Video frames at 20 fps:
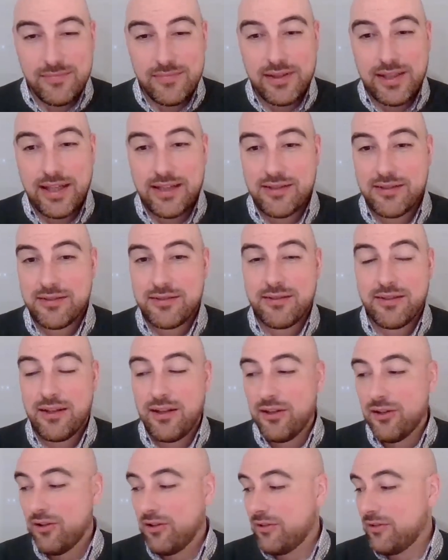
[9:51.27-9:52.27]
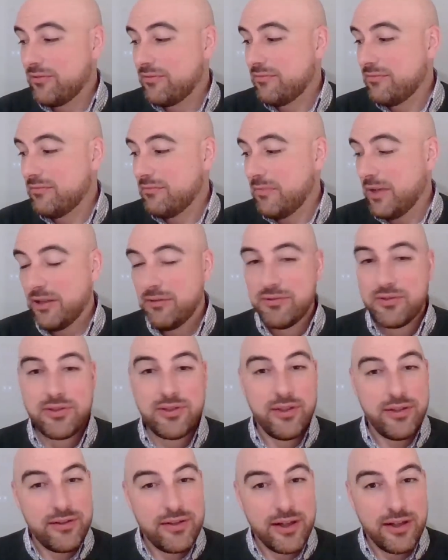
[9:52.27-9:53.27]
there's
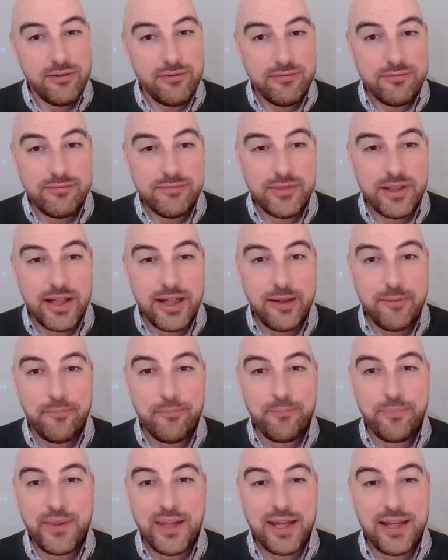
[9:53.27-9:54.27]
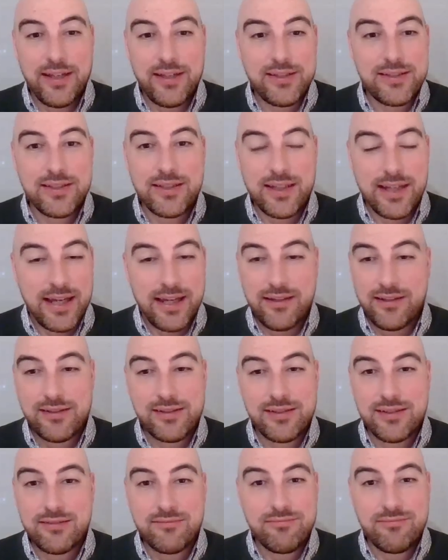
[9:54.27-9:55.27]
most that don't, and
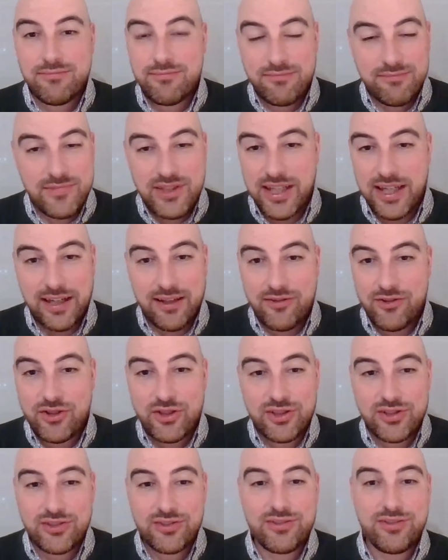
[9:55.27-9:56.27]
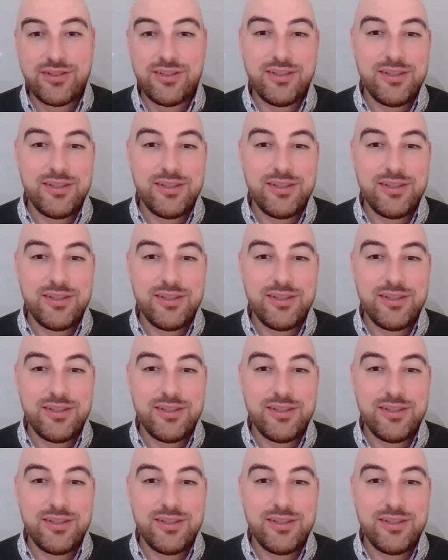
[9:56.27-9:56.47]
yeah, just.